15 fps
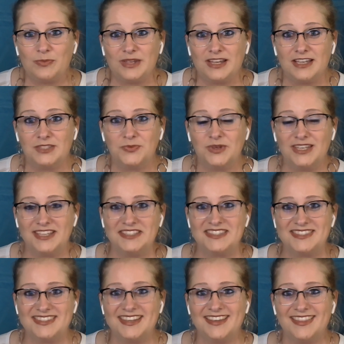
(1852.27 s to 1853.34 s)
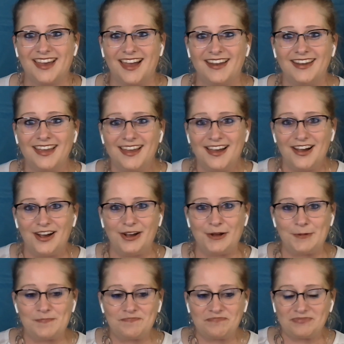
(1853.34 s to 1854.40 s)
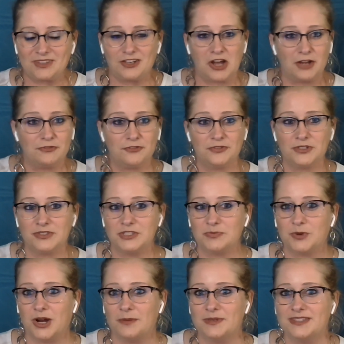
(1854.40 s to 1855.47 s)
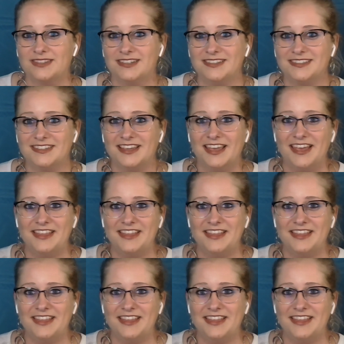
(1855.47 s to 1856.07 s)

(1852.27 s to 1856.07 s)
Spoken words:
because we can see that God fulfills his promises,